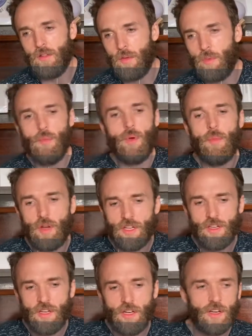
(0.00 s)
put my money
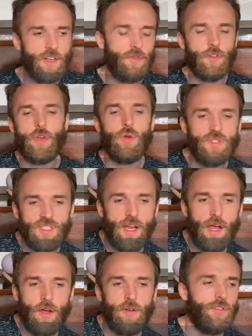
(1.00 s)
in here and if it goes
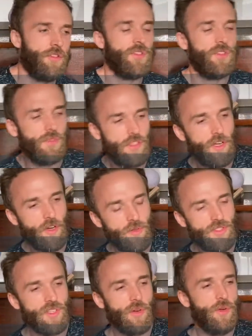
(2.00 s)
down or something,
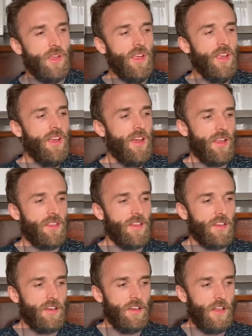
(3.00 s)
so I
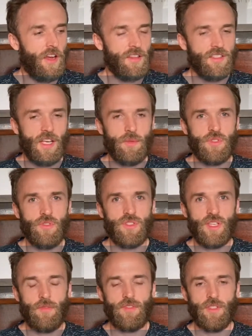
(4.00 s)
think a lot of the times you
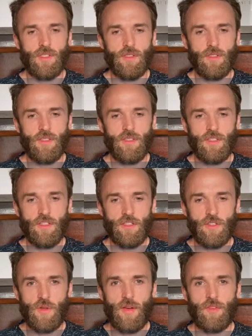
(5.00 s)

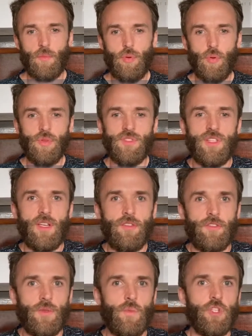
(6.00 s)
have to pull
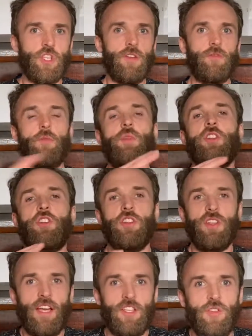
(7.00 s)
together as much
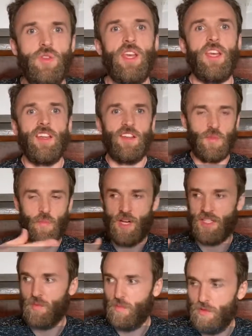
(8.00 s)
information as you can as
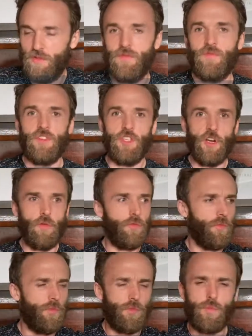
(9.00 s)
possible, from
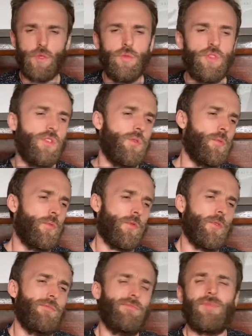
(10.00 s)
YouTube, from